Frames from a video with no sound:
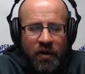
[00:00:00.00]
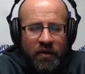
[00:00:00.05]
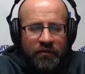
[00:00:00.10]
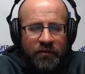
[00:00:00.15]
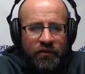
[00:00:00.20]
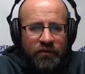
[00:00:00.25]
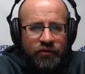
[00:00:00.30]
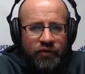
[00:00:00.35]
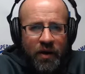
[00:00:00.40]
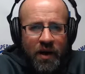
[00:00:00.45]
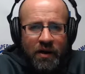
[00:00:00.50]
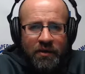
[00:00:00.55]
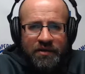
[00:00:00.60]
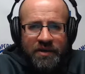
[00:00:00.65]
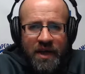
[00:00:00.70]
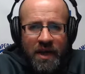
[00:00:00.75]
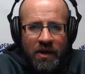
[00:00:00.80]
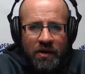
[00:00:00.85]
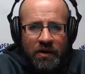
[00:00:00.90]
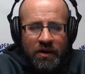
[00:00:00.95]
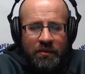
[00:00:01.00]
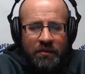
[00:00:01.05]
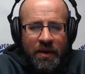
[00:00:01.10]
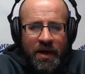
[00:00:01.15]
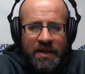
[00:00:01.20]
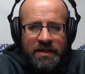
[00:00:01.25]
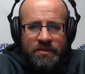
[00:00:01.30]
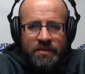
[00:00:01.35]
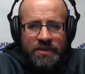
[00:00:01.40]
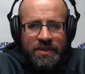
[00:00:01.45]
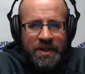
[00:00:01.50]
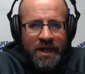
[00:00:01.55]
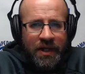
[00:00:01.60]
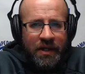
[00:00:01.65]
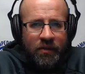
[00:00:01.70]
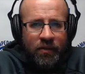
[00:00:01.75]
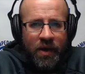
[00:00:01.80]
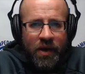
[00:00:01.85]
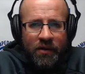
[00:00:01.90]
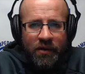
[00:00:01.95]
first round talent, a possible
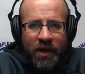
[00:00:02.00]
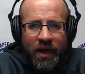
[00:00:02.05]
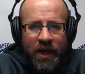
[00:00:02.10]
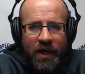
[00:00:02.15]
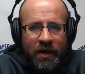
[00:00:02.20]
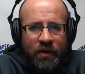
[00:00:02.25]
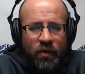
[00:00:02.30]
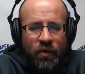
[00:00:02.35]
second round guy,